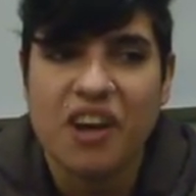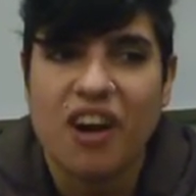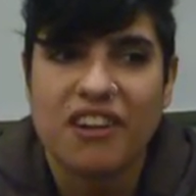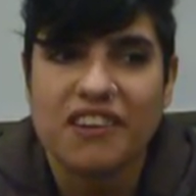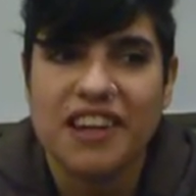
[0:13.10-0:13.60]

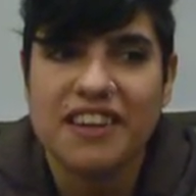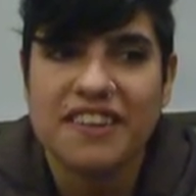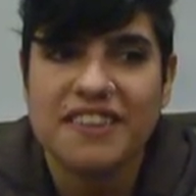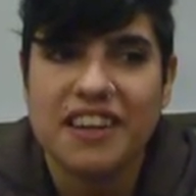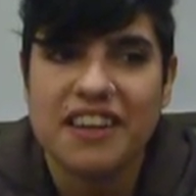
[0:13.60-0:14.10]
art and
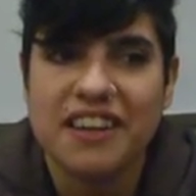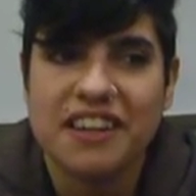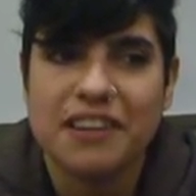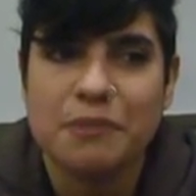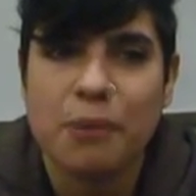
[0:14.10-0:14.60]

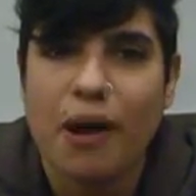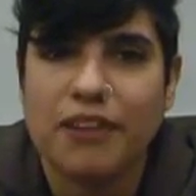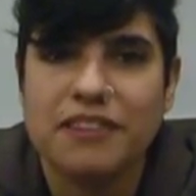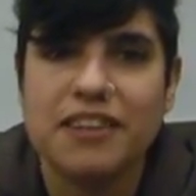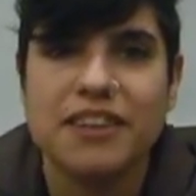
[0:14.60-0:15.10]
aesthetic and
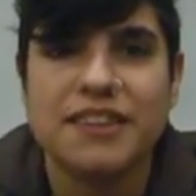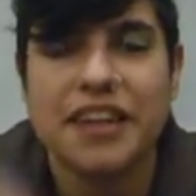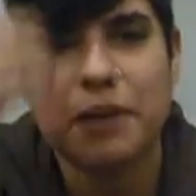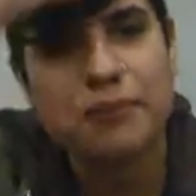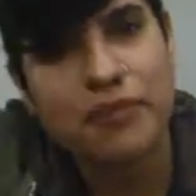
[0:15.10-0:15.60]
politics
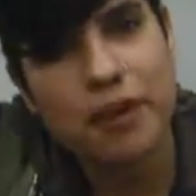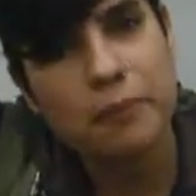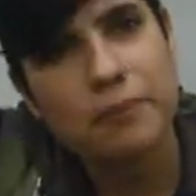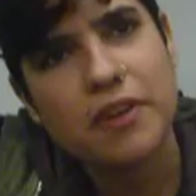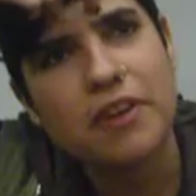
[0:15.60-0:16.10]
came
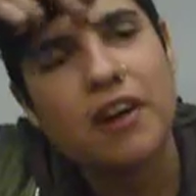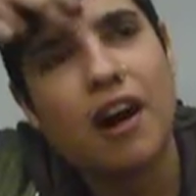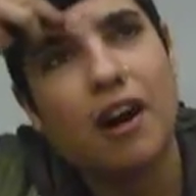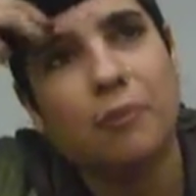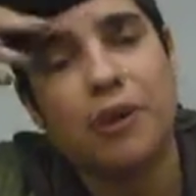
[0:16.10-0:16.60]
from.
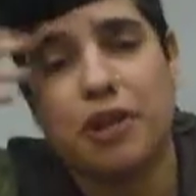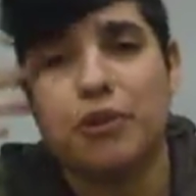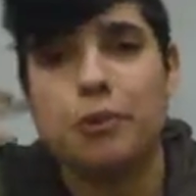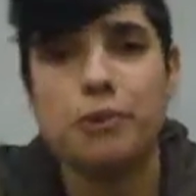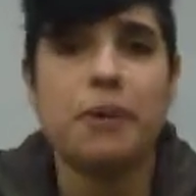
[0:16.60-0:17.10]
But I
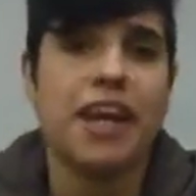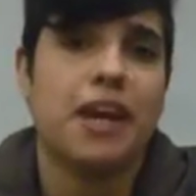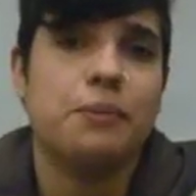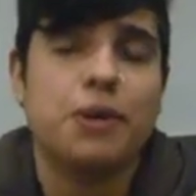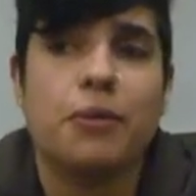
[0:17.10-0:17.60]
grew up in
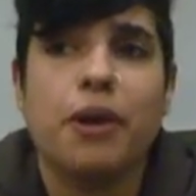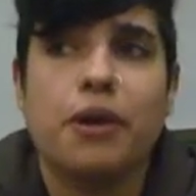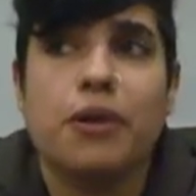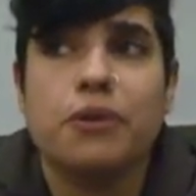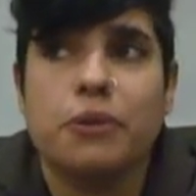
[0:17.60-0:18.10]
Miami,
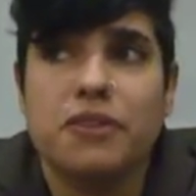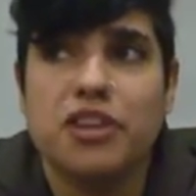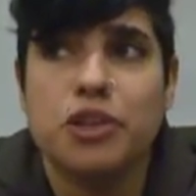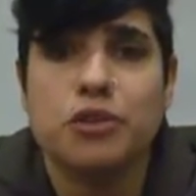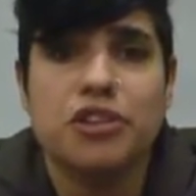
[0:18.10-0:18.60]
where there was a
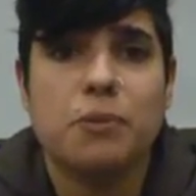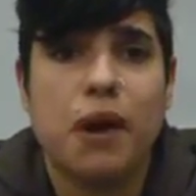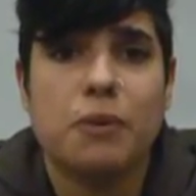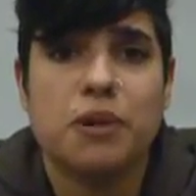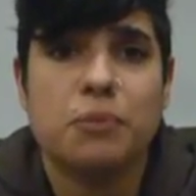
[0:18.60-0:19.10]
huge hip
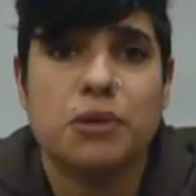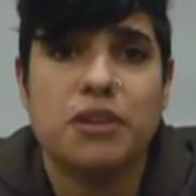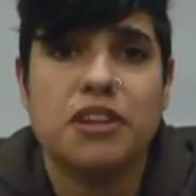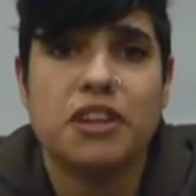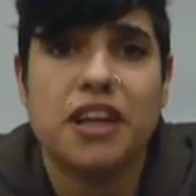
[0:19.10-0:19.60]
hop
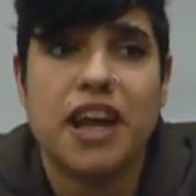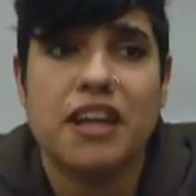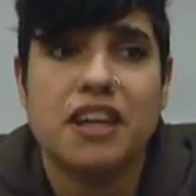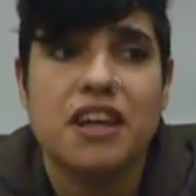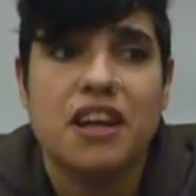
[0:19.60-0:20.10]
community,
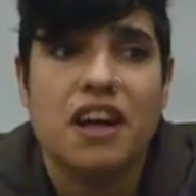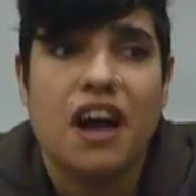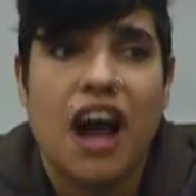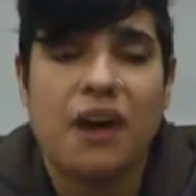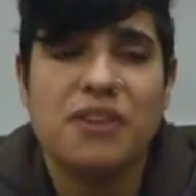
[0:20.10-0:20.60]
and
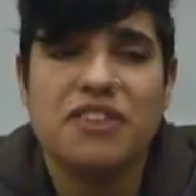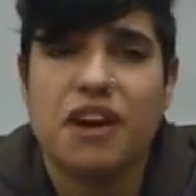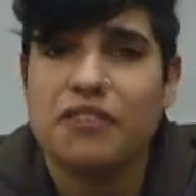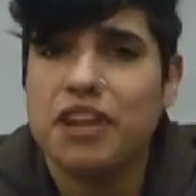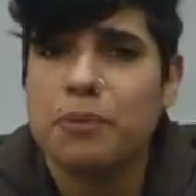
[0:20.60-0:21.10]
I always
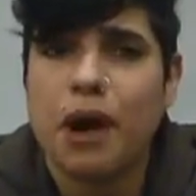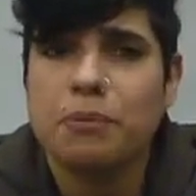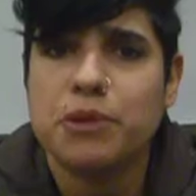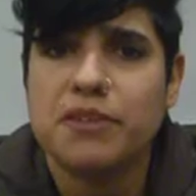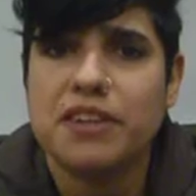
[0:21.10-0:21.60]
loved hip
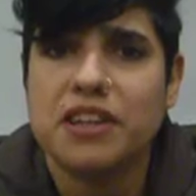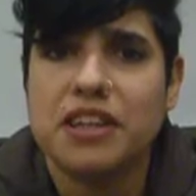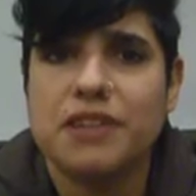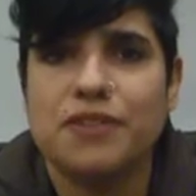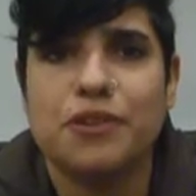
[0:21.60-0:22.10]
hop music.
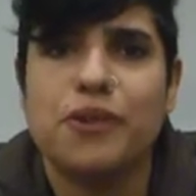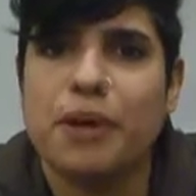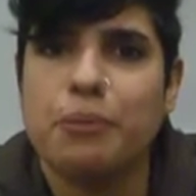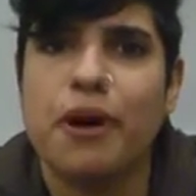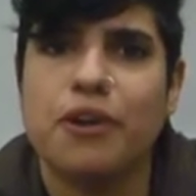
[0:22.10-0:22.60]
And even though
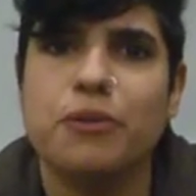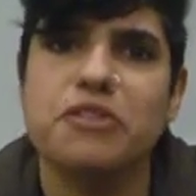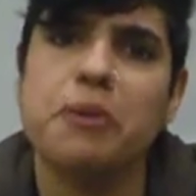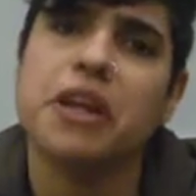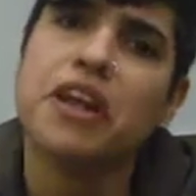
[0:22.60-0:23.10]
like punk
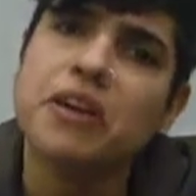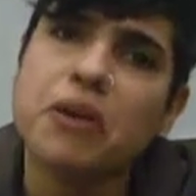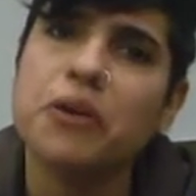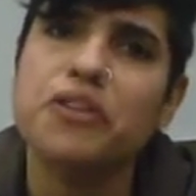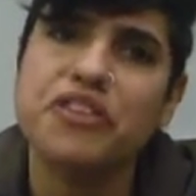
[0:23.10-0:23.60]
was my
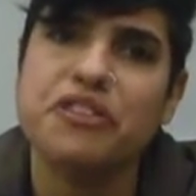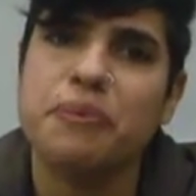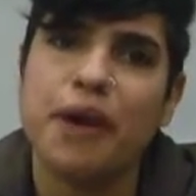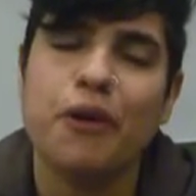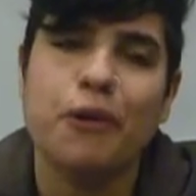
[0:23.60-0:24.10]
oh, this is
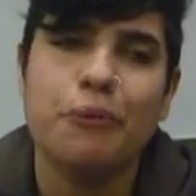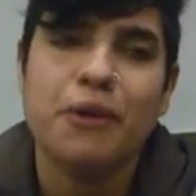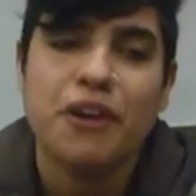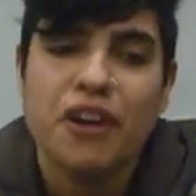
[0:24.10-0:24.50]
my home,